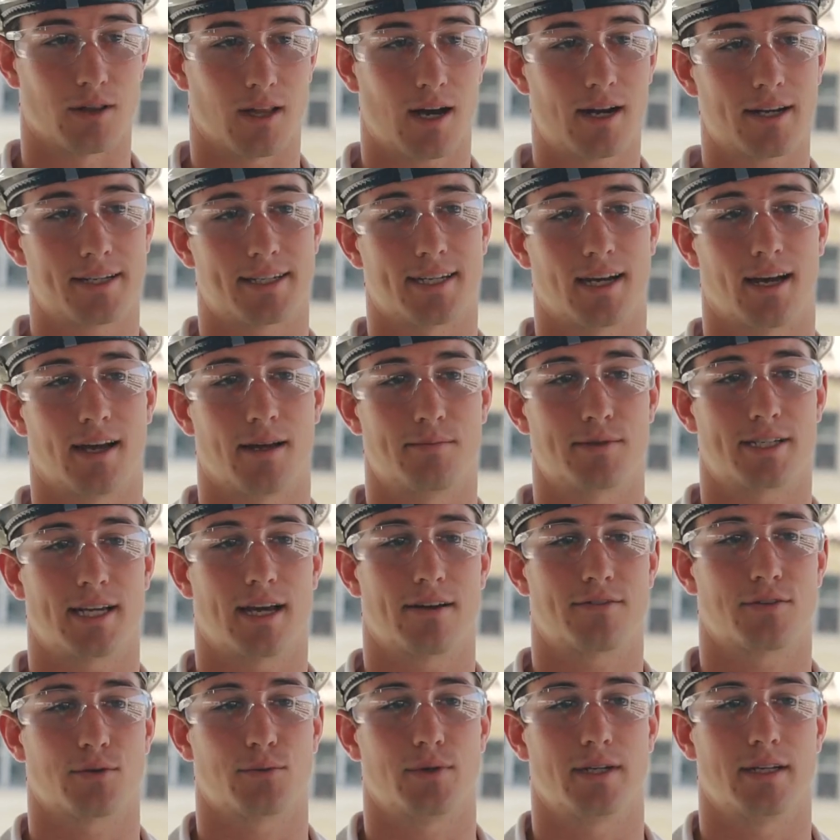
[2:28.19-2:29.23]
a lot of times
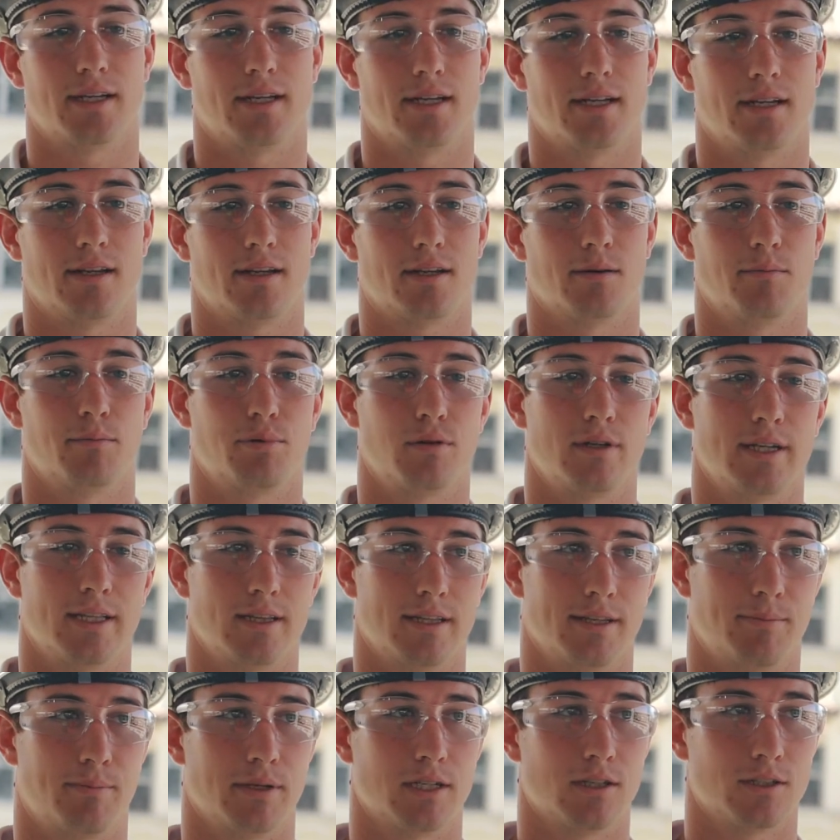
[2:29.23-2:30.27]
after we
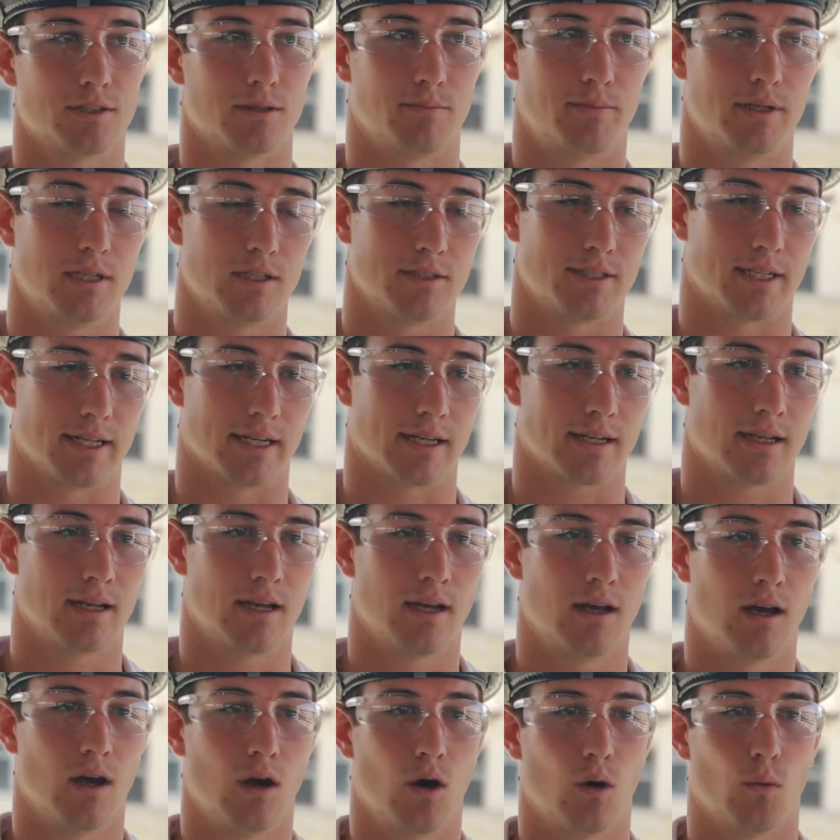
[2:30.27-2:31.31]
completely build a building,
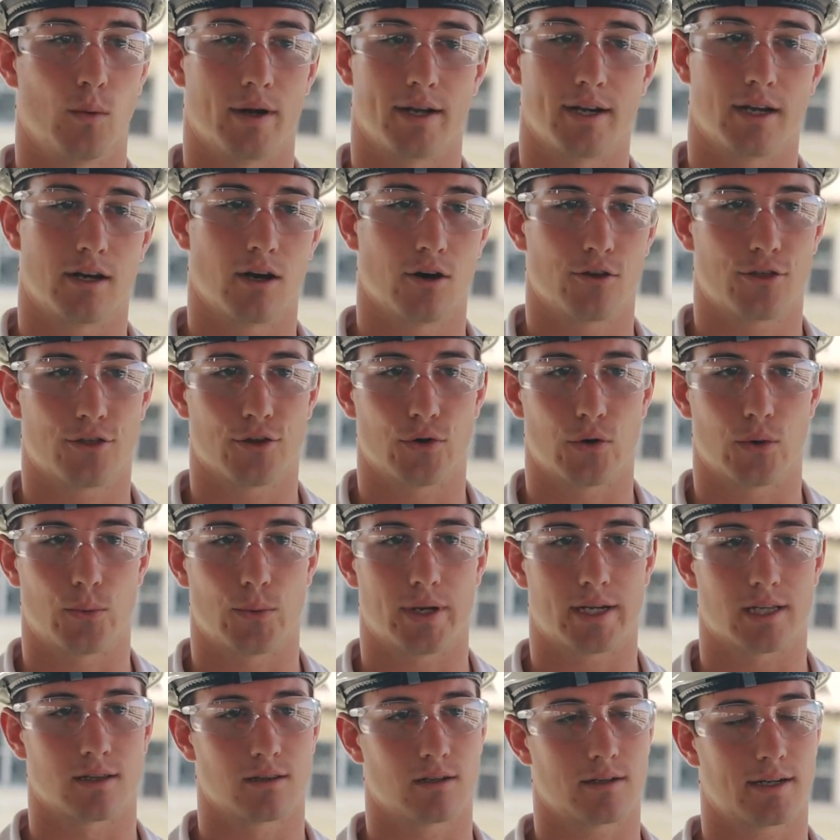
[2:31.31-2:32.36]
we can go through and
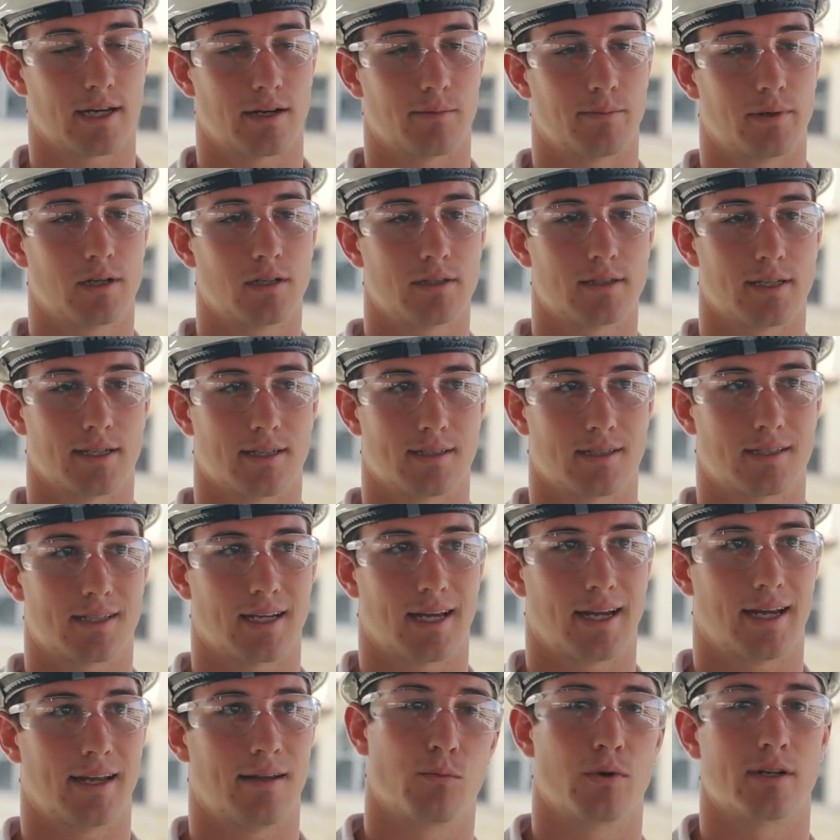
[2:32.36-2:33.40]
we can look at a building and
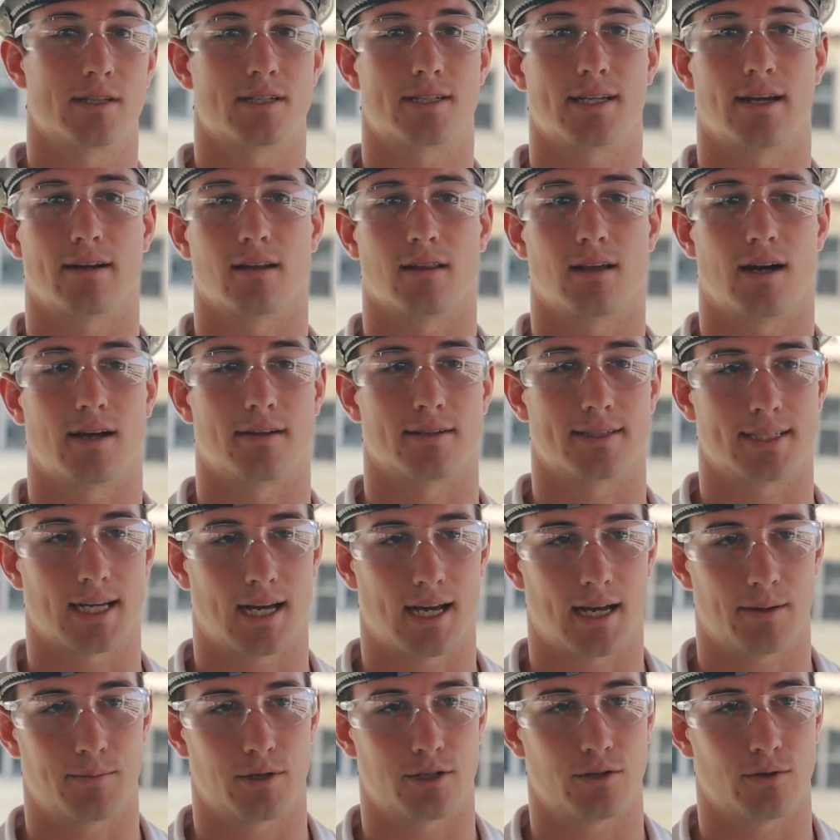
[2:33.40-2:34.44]
say, would it save a lot of
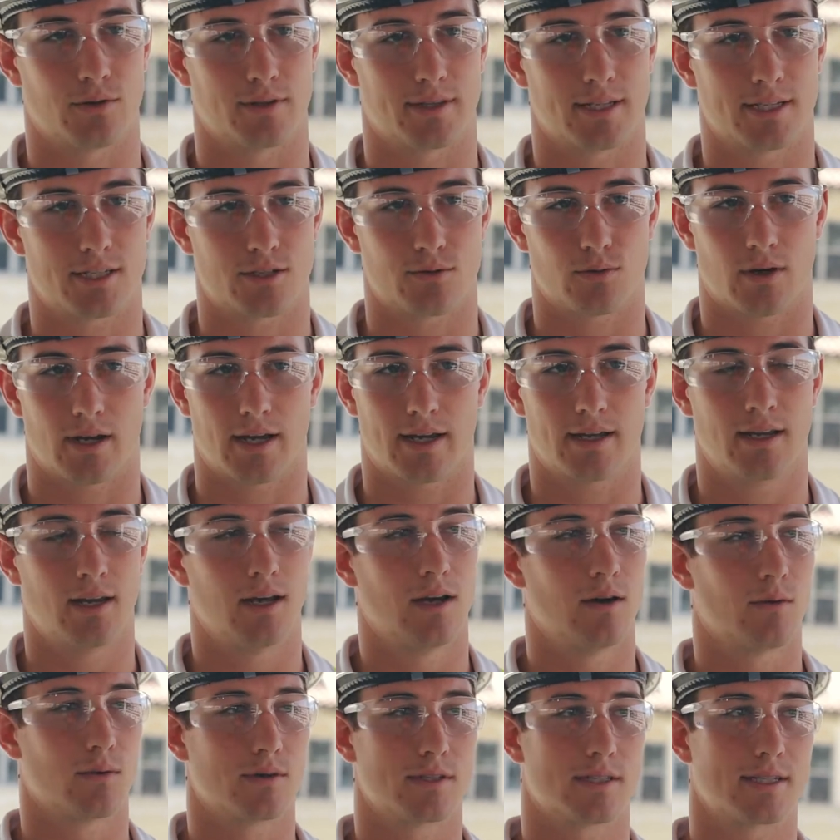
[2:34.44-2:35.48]
time to do it this way?
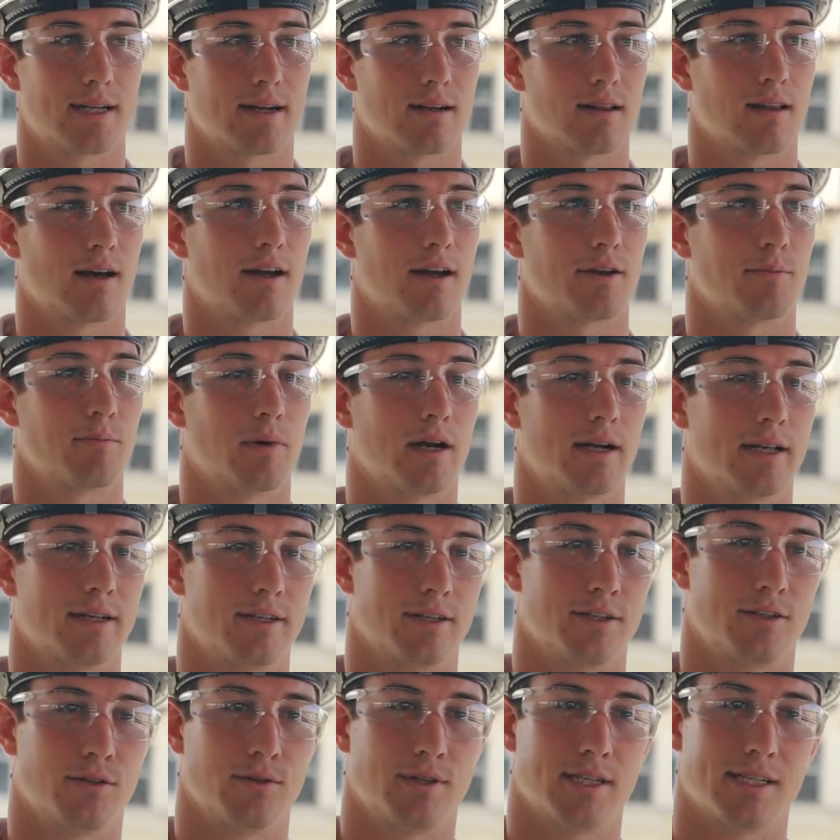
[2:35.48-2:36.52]
Would it save a lot of money to
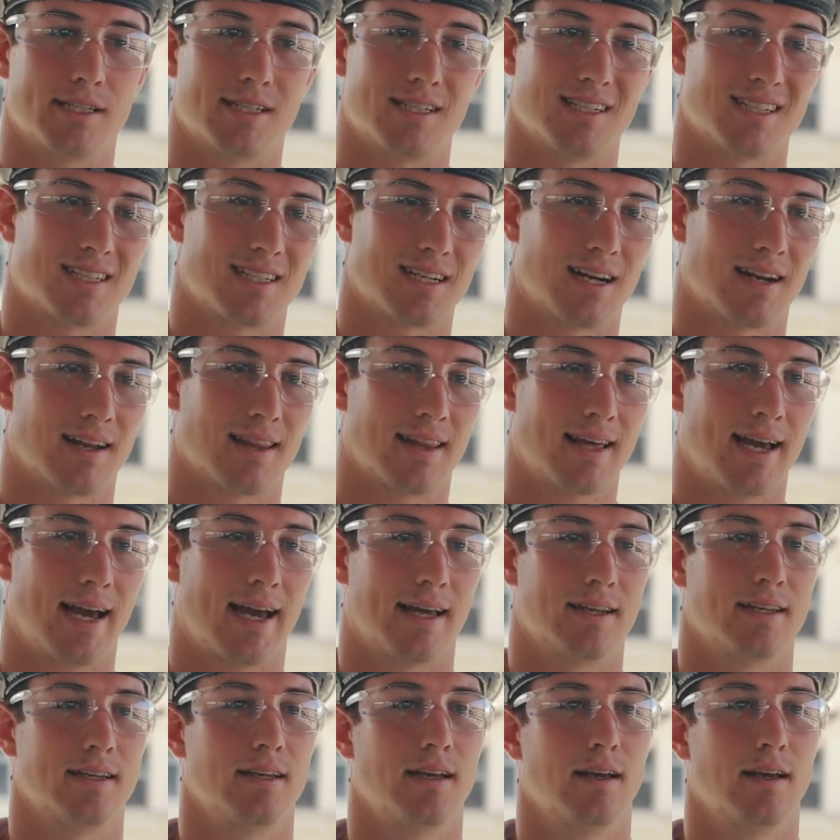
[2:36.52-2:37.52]
do this instead of that?